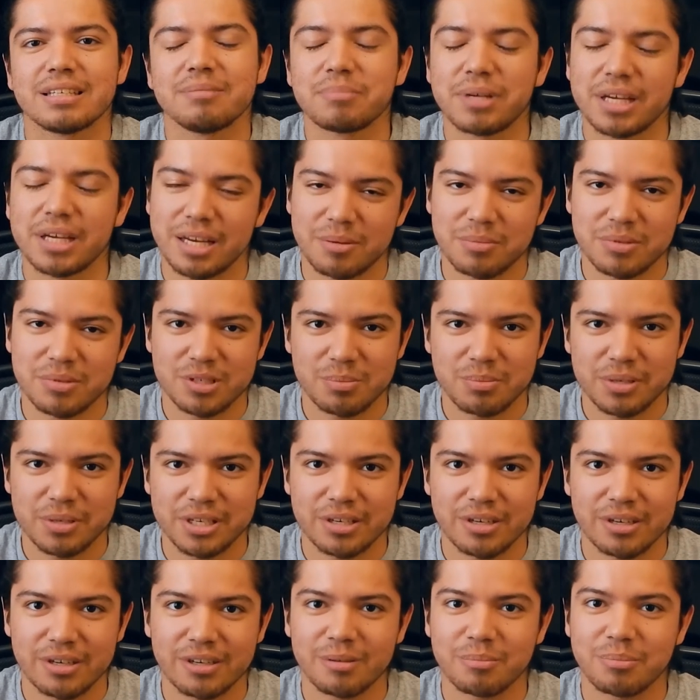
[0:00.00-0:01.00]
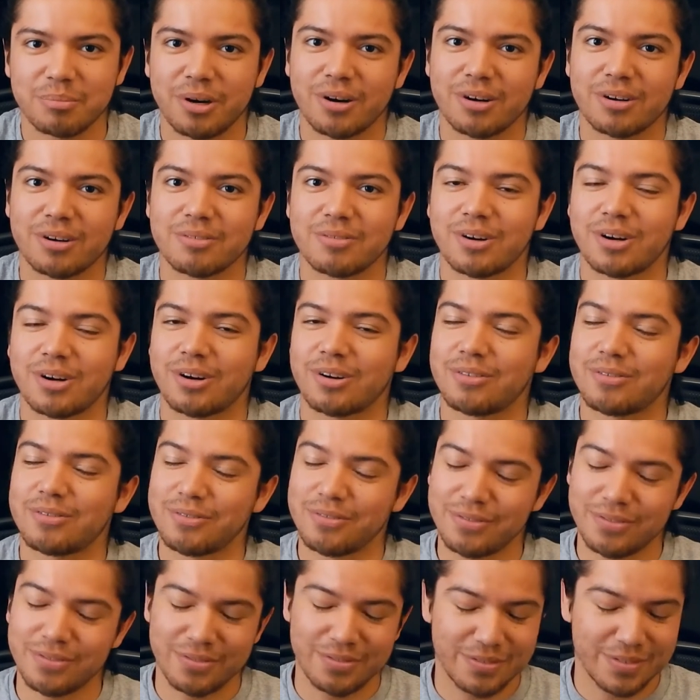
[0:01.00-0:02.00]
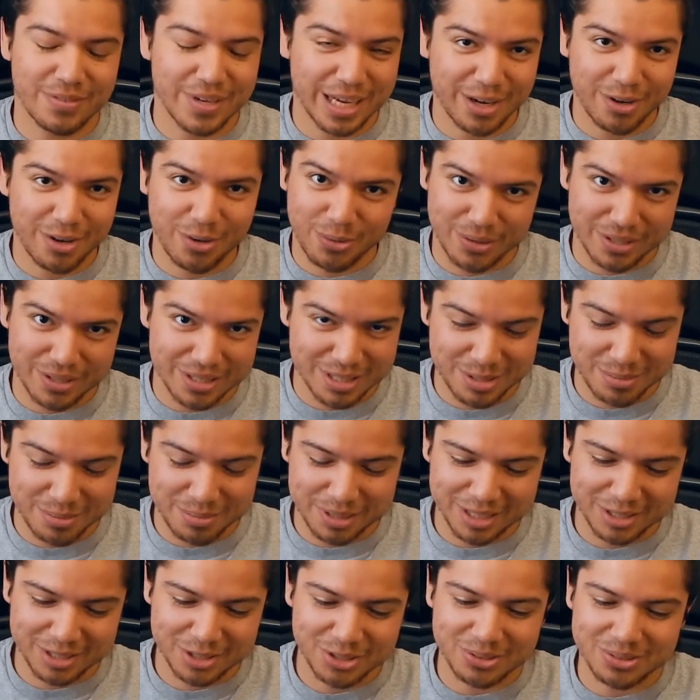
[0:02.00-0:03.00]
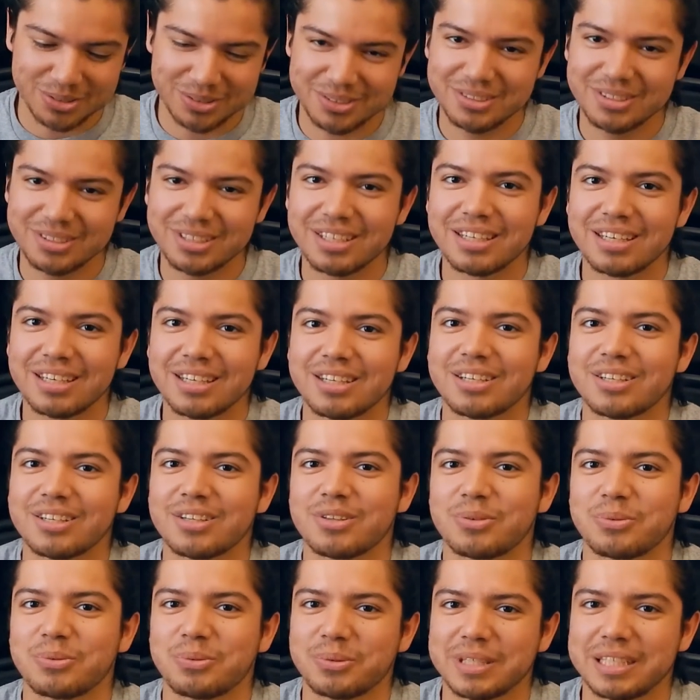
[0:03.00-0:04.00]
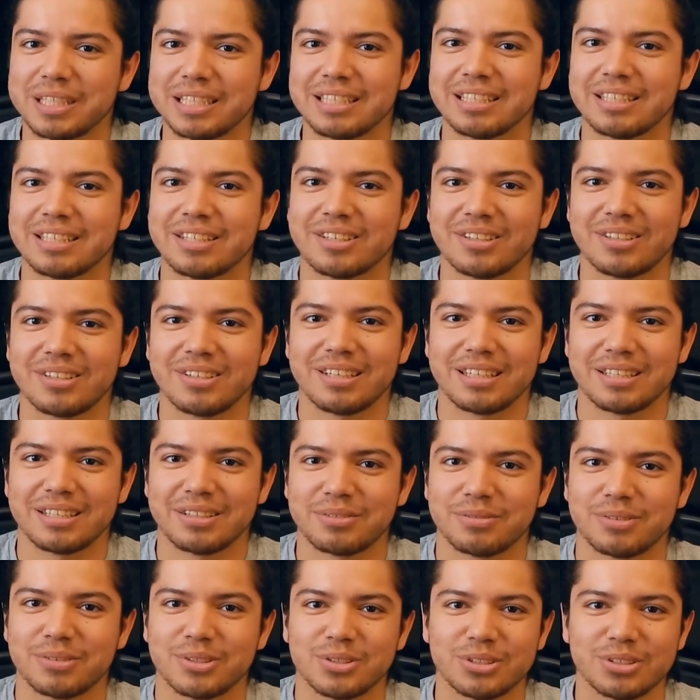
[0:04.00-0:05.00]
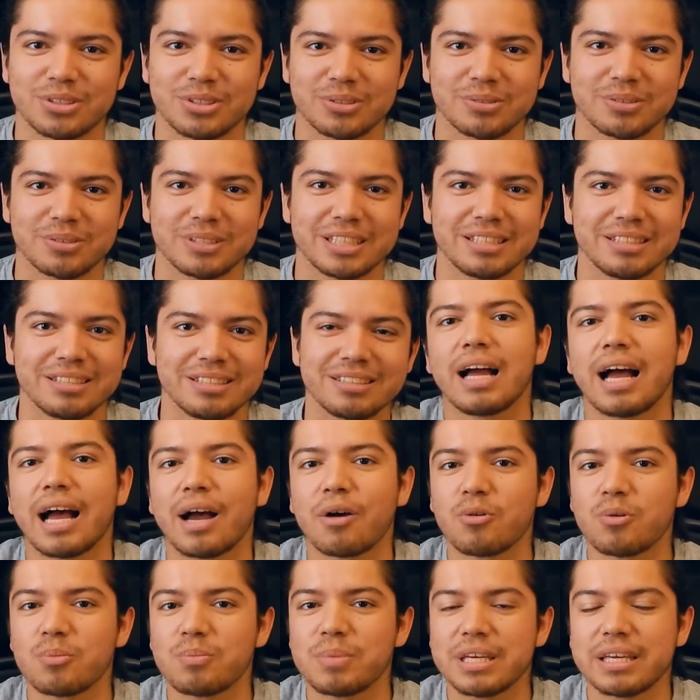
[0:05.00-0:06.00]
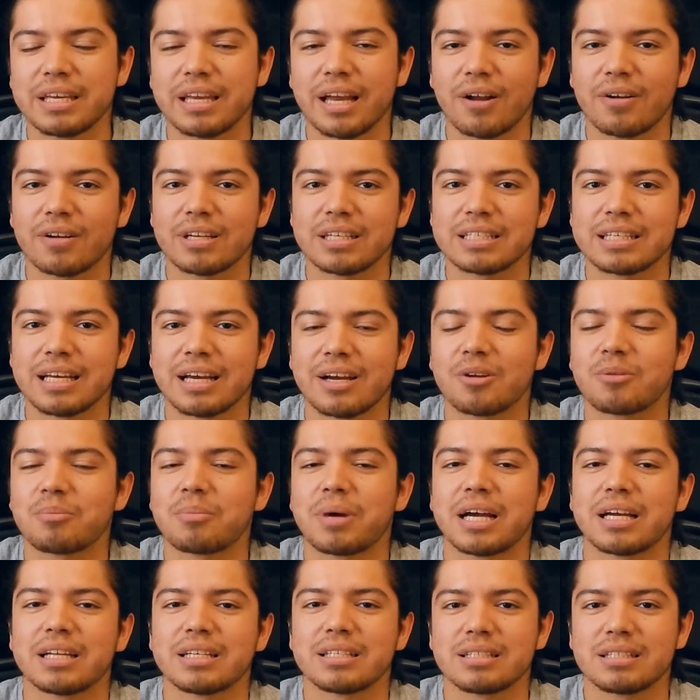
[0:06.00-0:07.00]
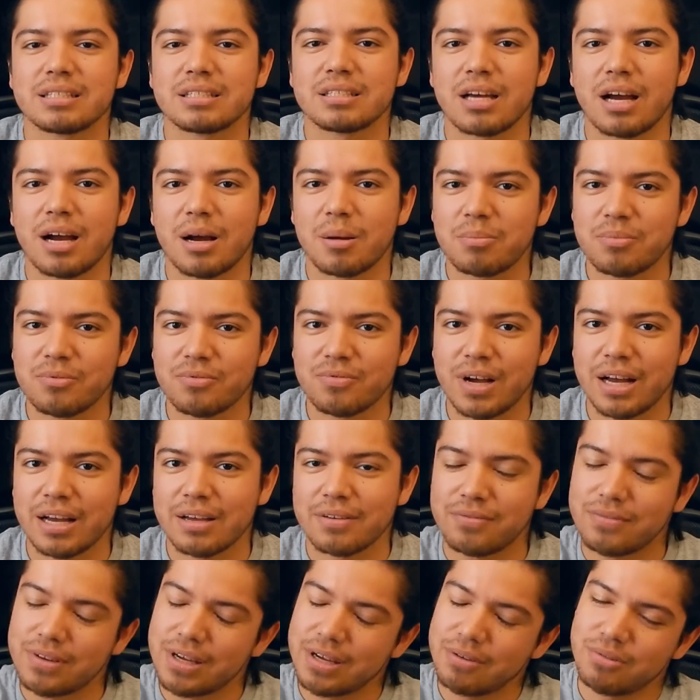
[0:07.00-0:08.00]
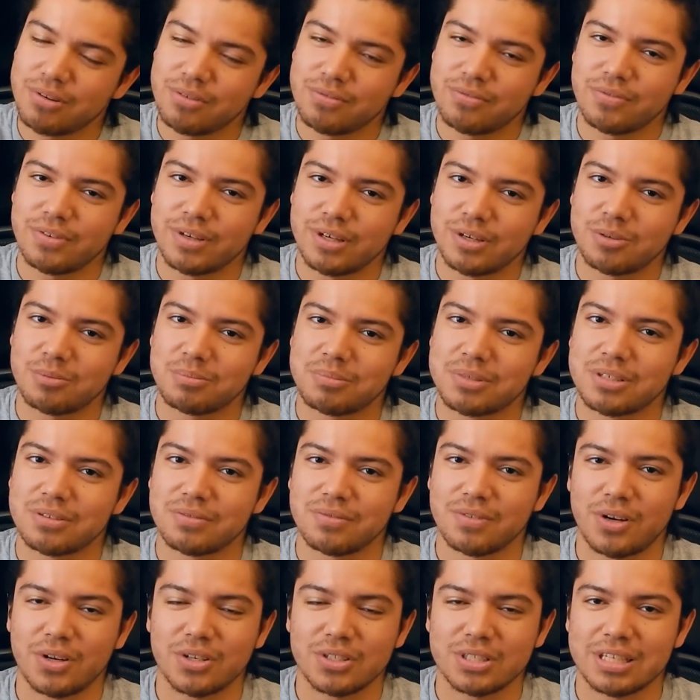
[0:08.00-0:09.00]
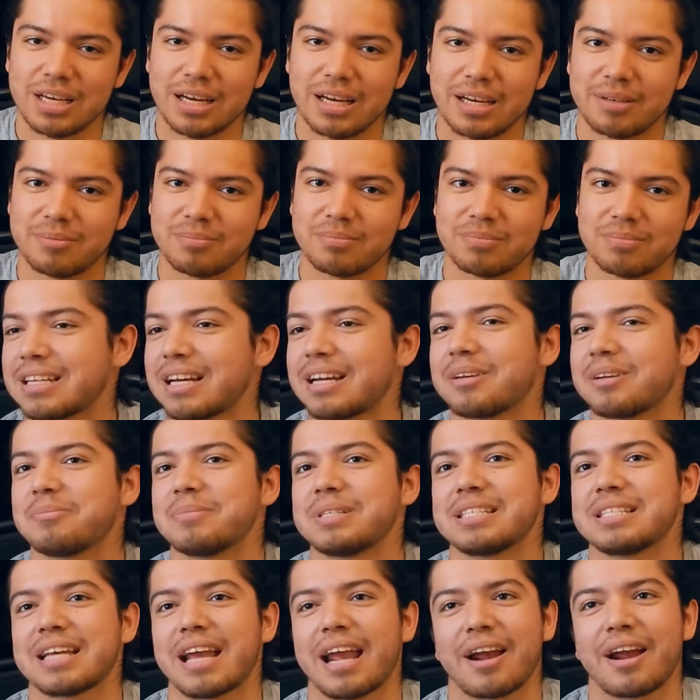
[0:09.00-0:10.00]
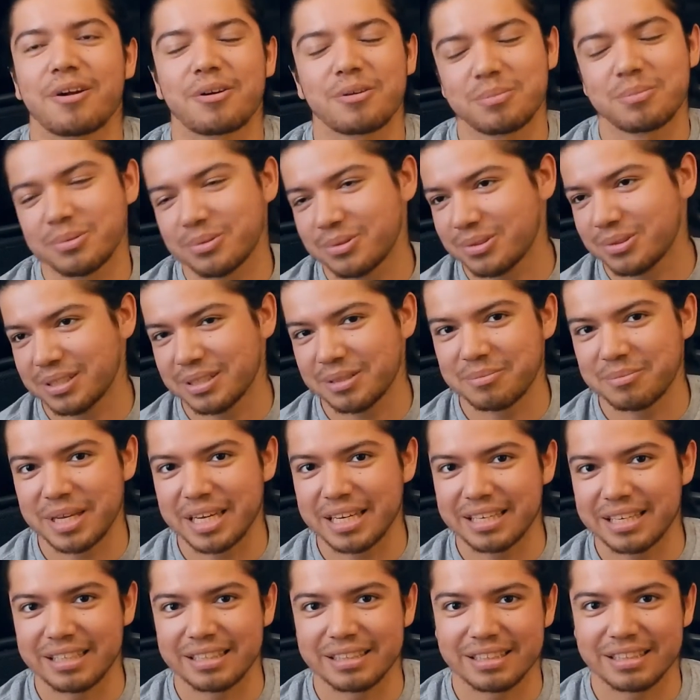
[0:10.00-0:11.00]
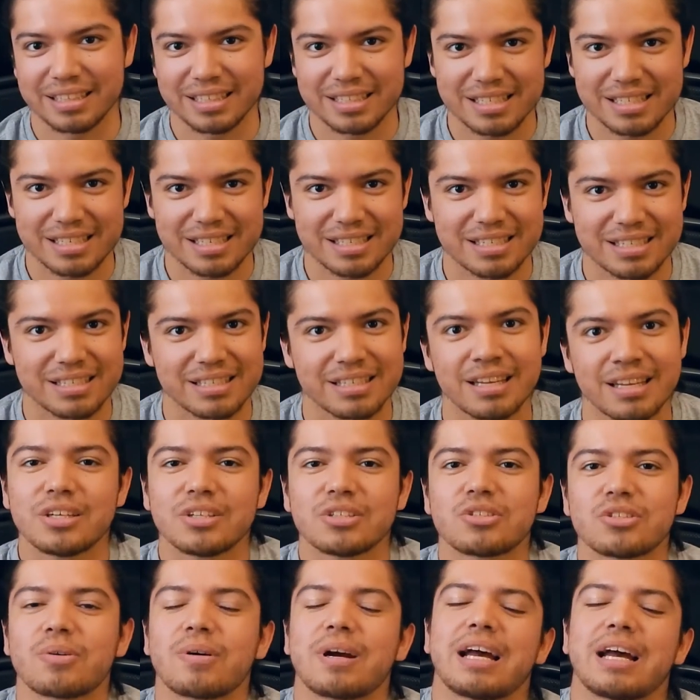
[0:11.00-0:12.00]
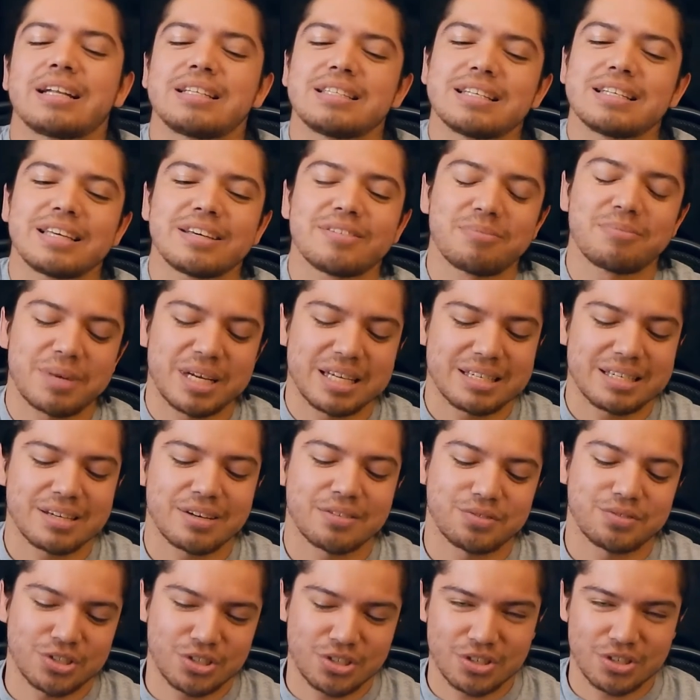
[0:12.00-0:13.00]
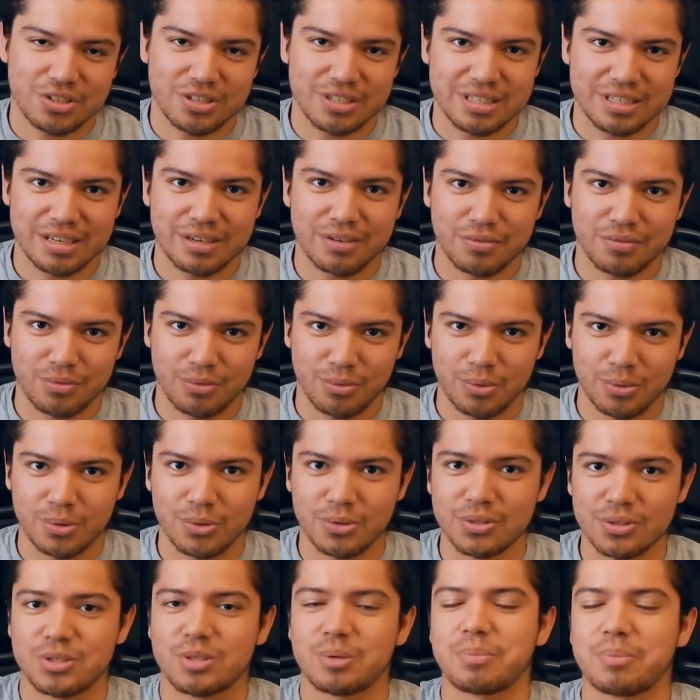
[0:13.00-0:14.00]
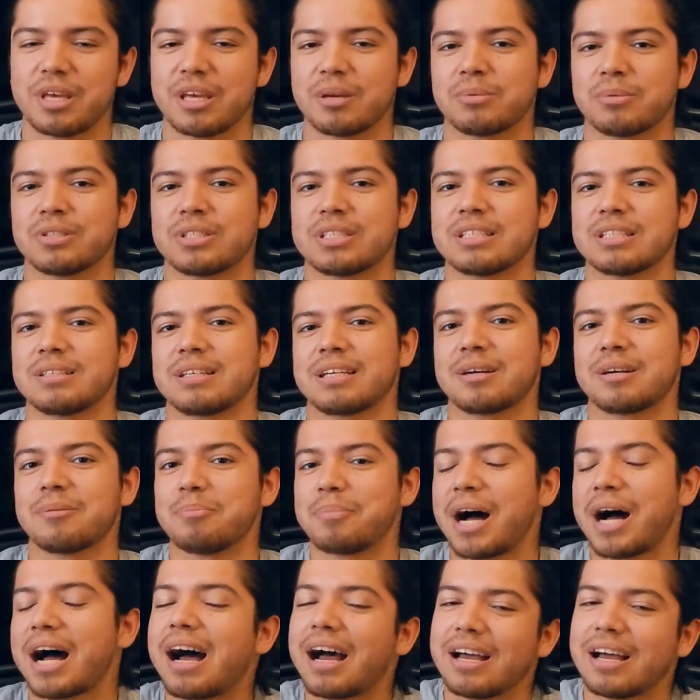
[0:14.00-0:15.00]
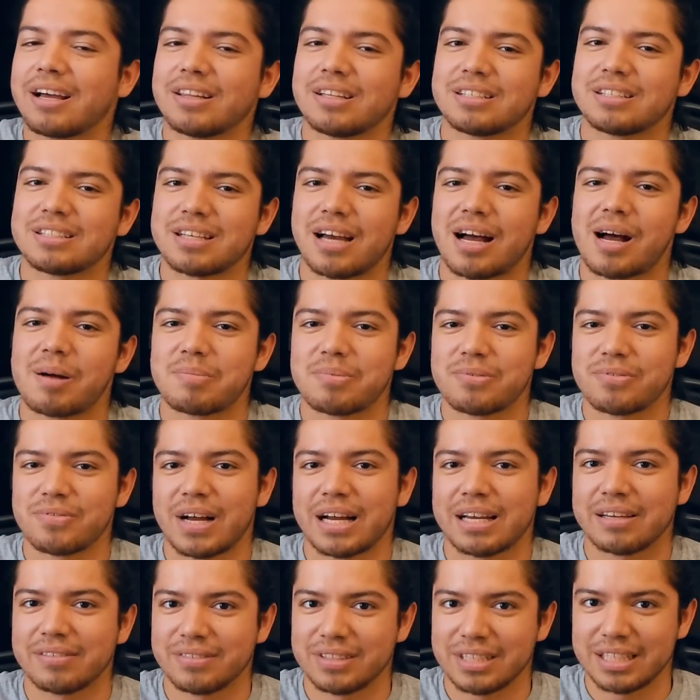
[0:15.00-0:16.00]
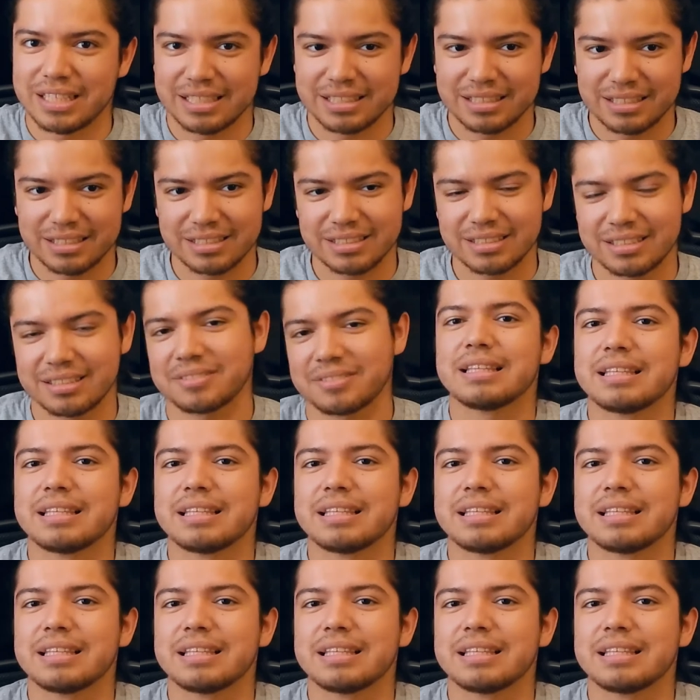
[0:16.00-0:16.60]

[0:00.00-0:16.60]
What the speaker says: My name is Peter, and part of our very special 3-year anniversary, I will be counting down my top 5 favorite films of all time. I am terrible at making lists, so I had to give myself a certain set of rules to be able to compile a top 5 list.